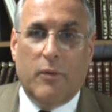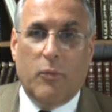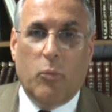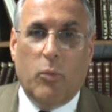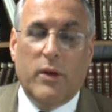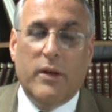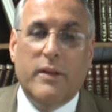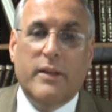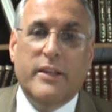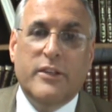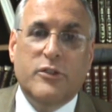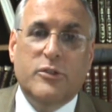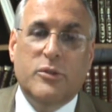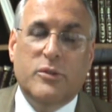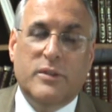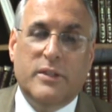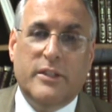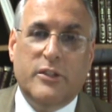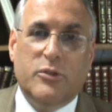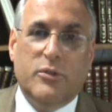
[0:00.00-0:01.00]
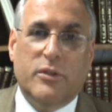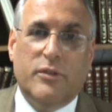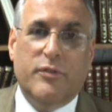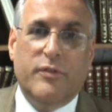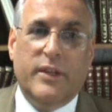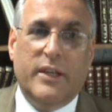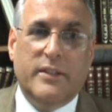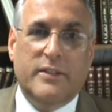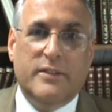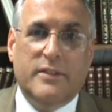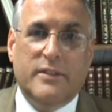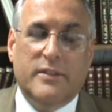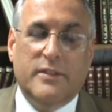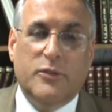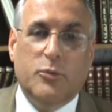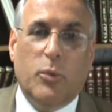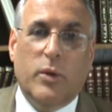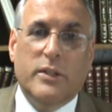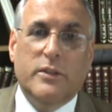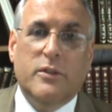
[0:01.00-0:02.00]
One of the issues that Israel faces
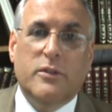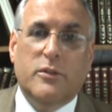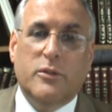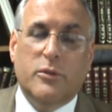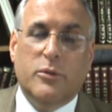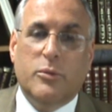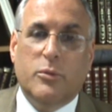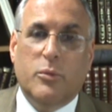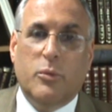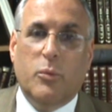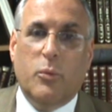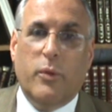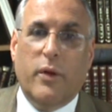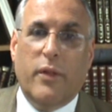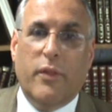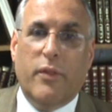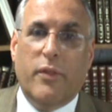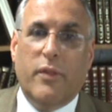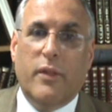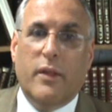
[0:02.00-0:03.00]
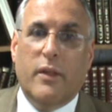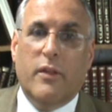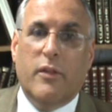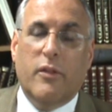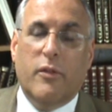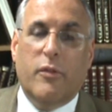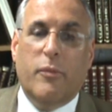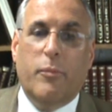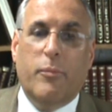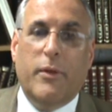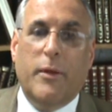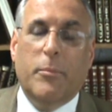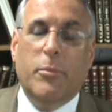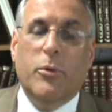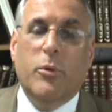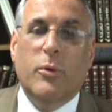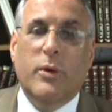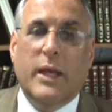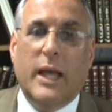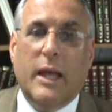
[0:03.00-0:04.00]
is what to do with people
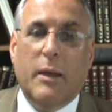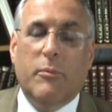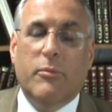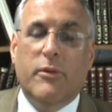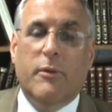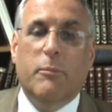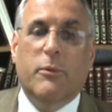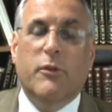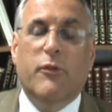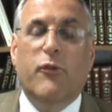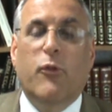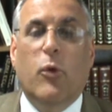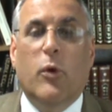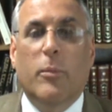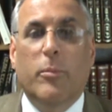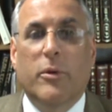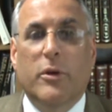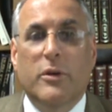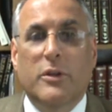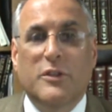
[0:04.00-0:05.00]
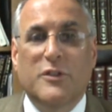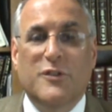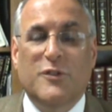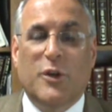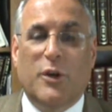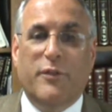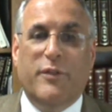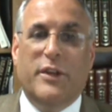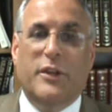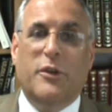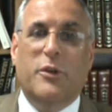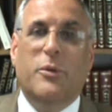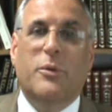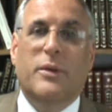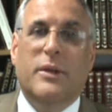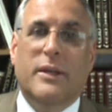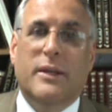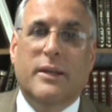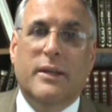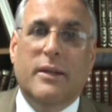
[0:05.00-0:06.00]
who came from the former Soviet
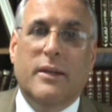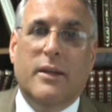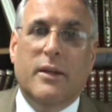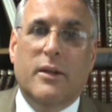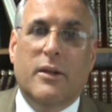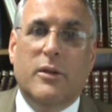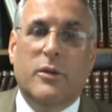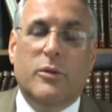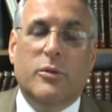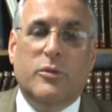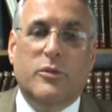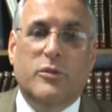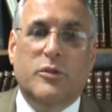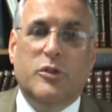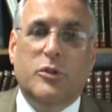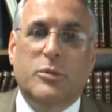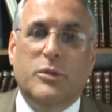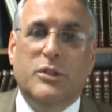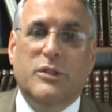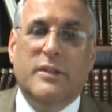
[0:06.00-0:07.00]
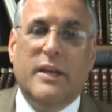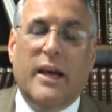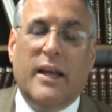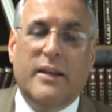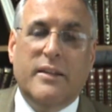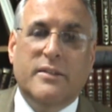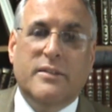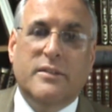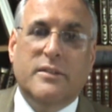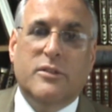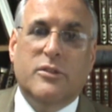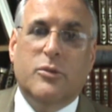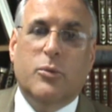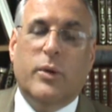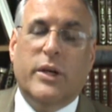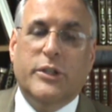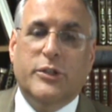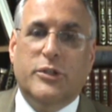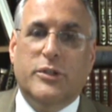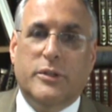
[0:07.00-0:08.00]
Union, whose Jewish status is
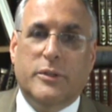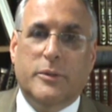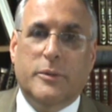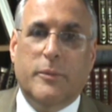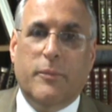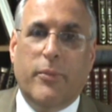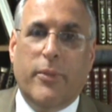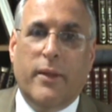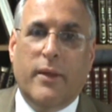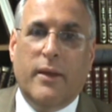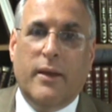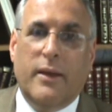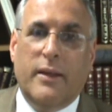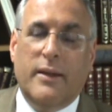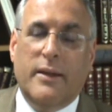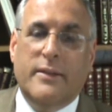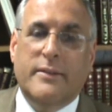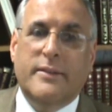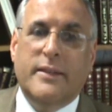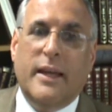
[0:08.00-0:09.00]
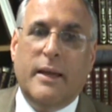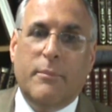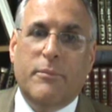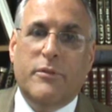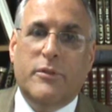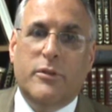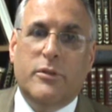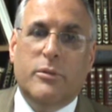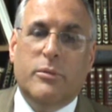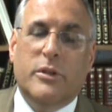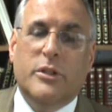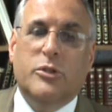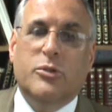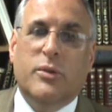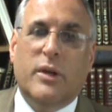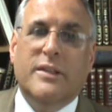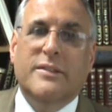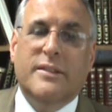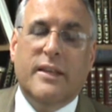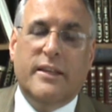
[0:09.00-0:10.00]
questioned. In an attempt to
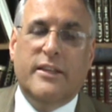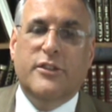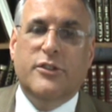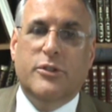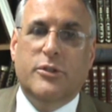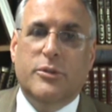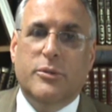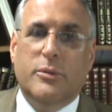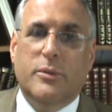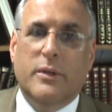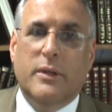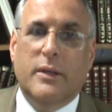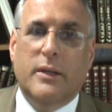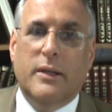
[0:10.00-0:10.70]
address that issue,